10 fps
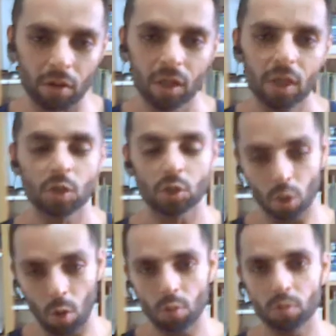
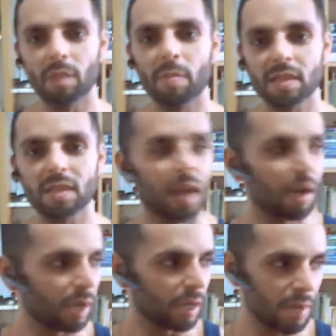So the best thing I
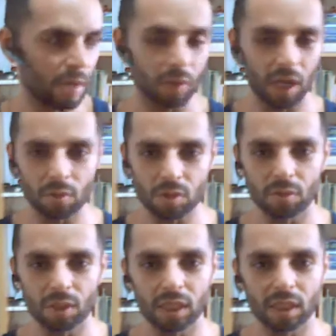recommend, what I was doing
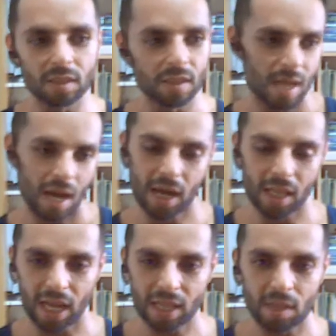is uh, the
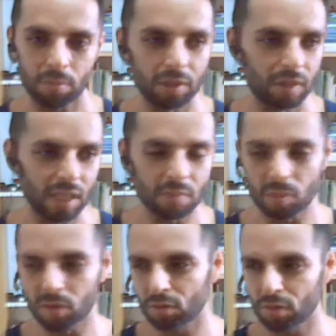last couple of days, maybe
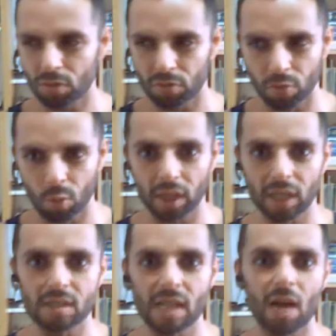three or four days now,